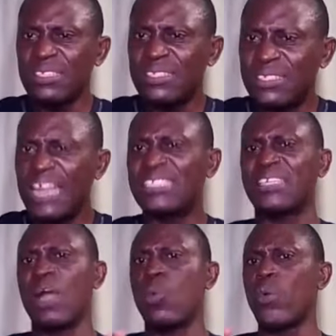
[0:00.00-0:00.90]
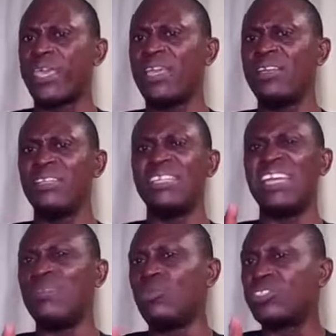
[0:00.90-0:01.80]
Stress can weaken
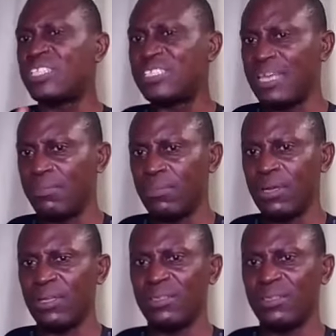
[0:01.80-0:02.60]
their immune system,